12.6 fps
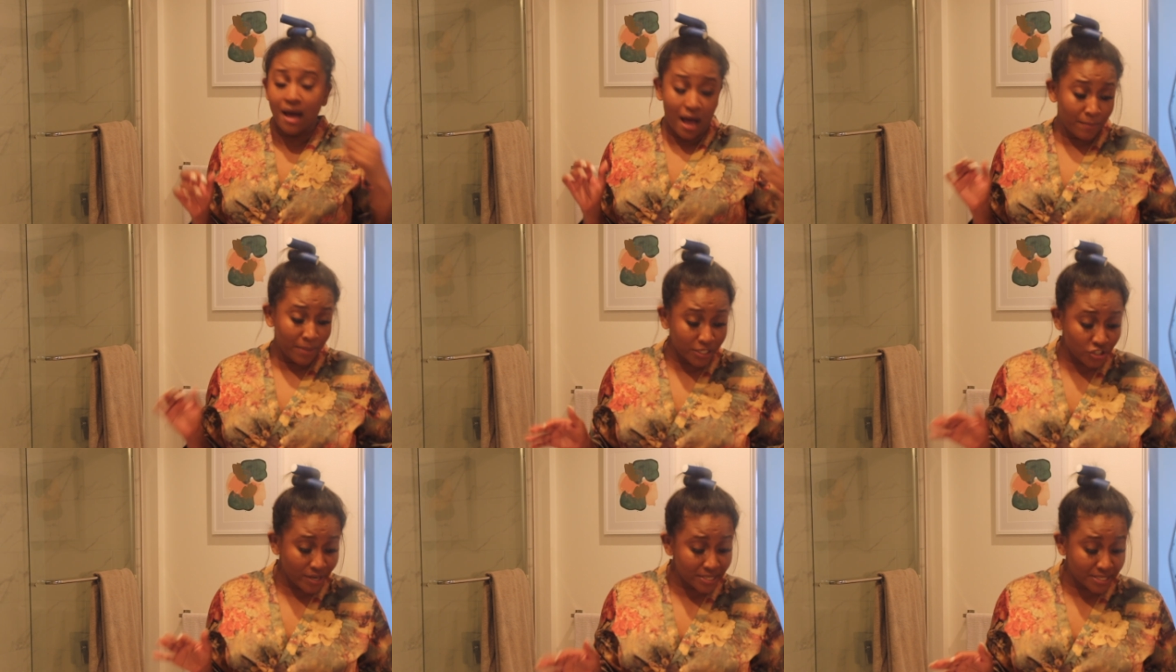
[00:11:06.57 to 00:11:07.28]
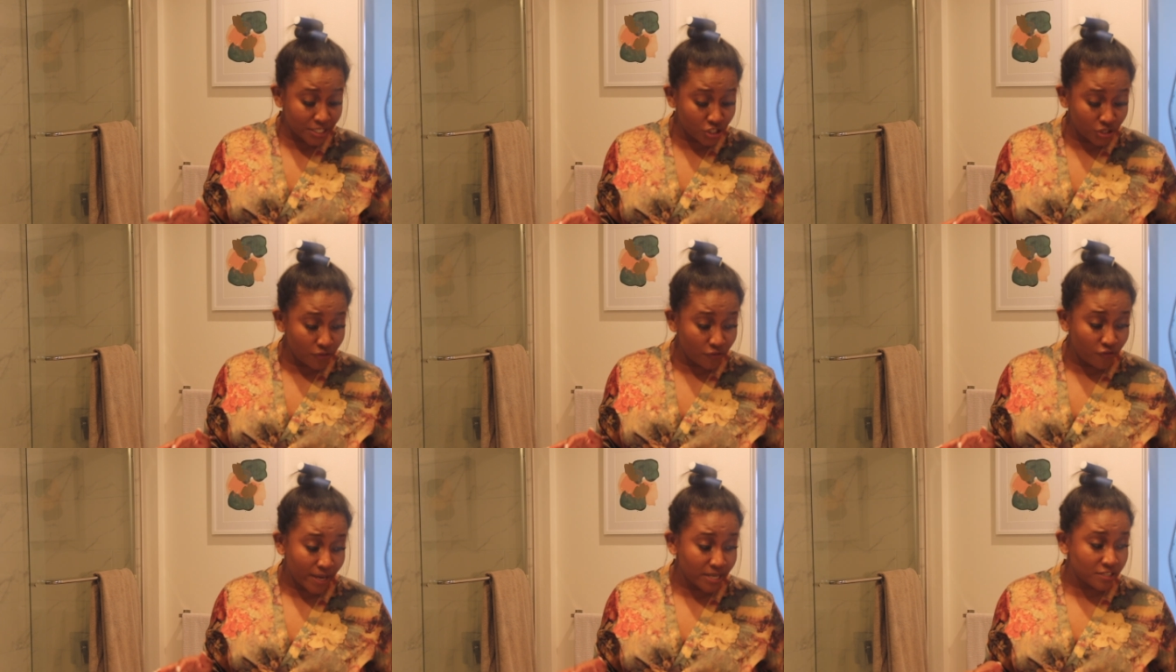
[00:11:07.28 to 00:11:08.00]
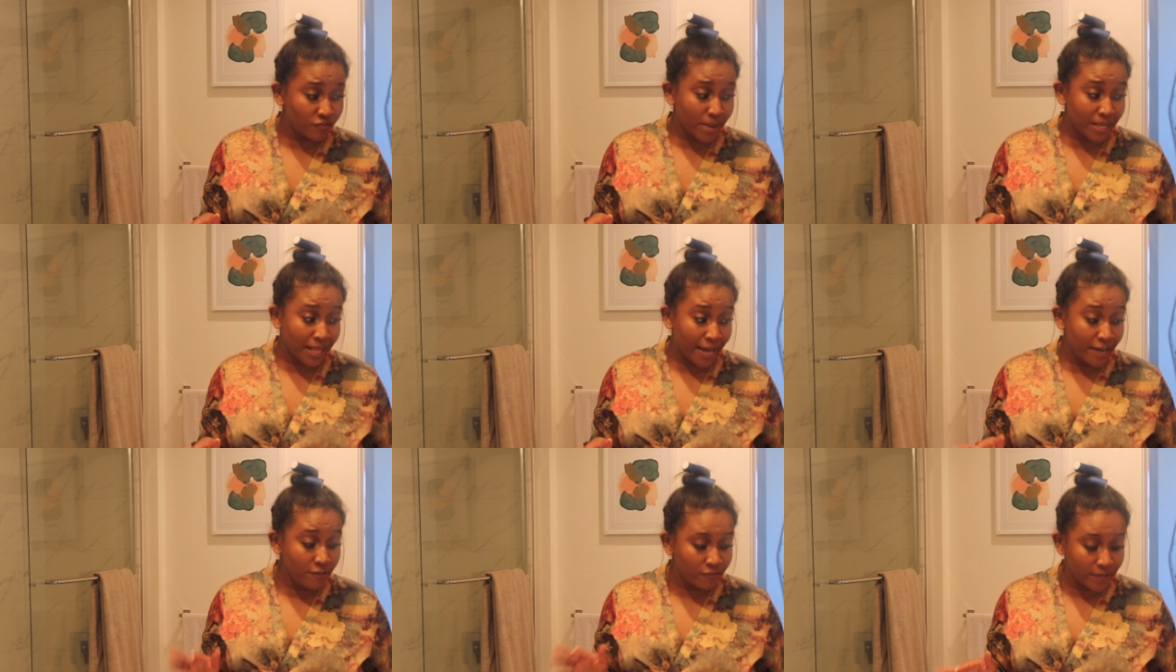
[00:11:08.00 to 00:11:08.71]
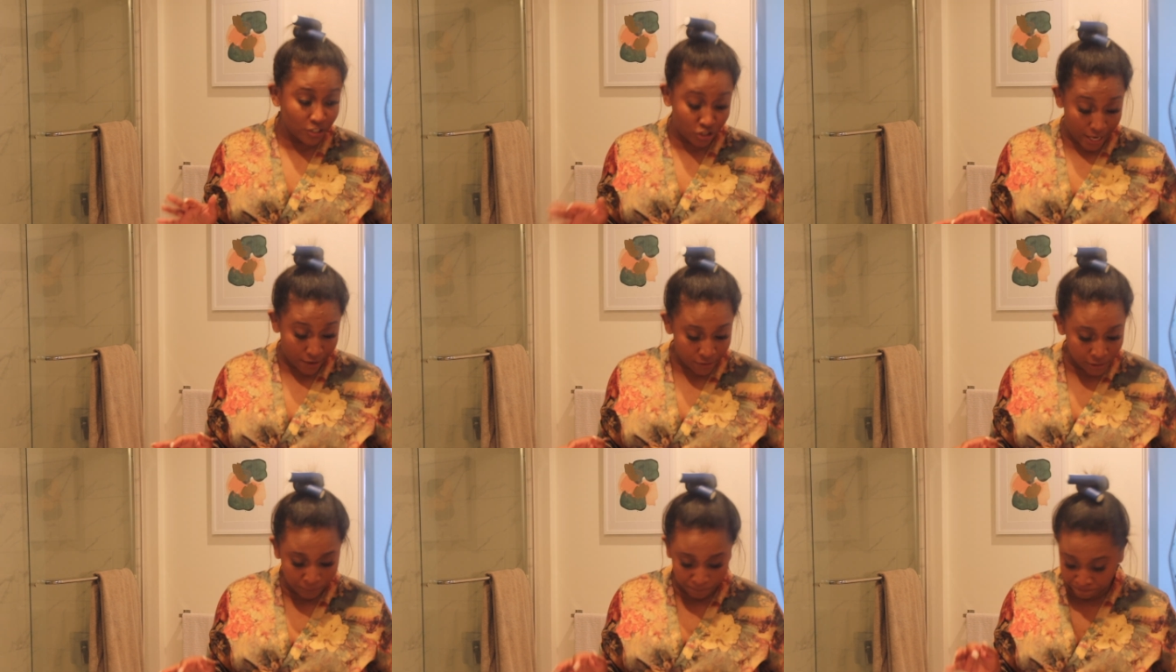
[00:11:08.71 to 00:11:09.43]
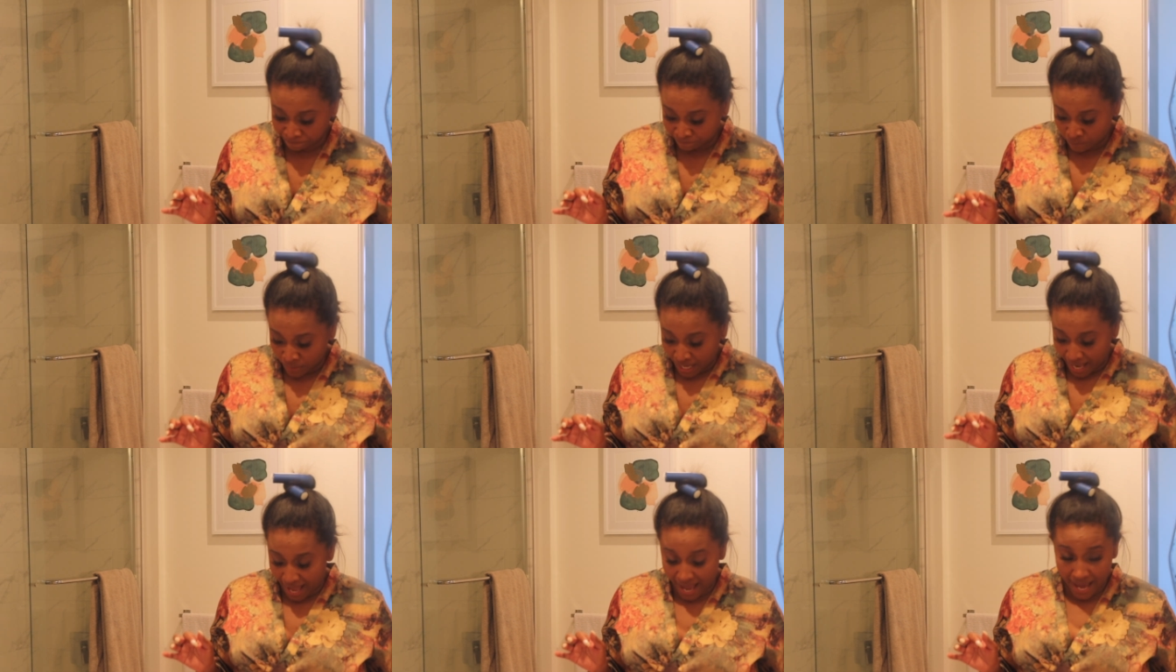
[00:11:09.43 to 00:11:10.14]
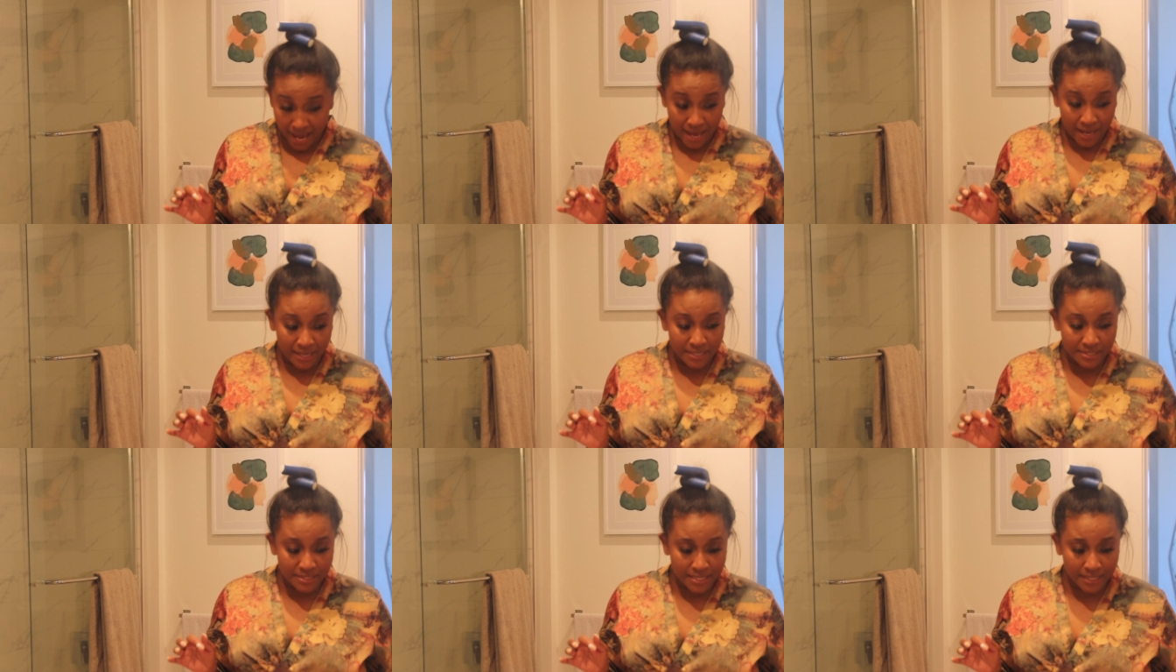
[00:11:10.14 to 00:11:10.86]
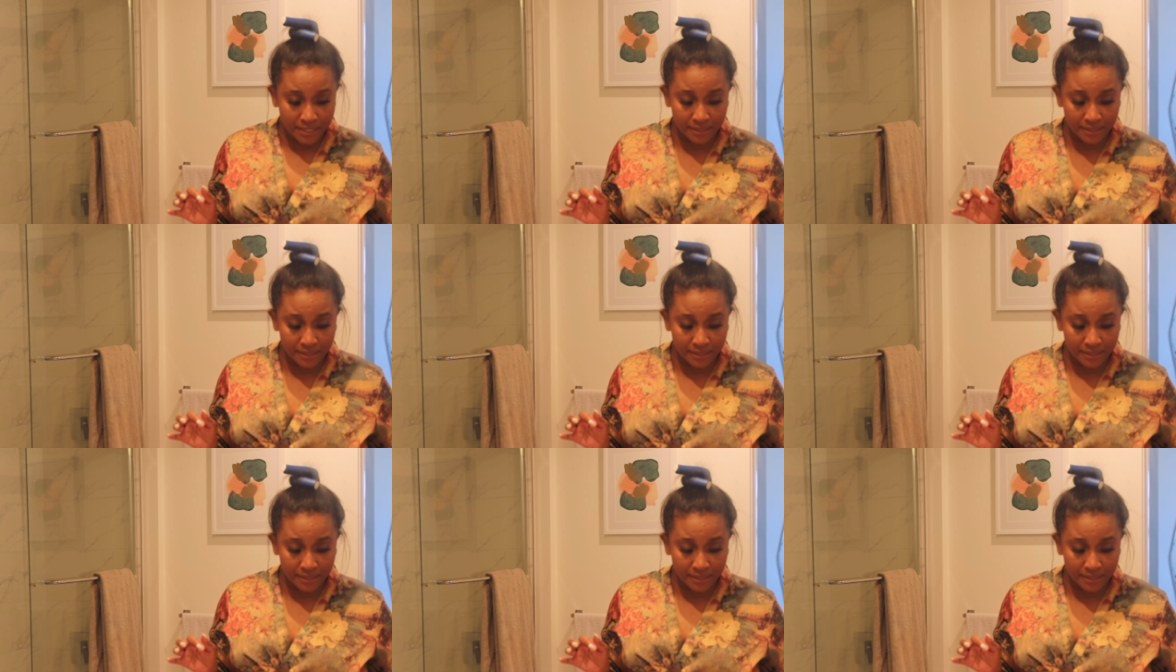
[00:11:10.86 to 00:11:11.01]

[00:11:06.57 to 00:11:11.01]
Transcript: I'm in a transitional phase of my life in general, and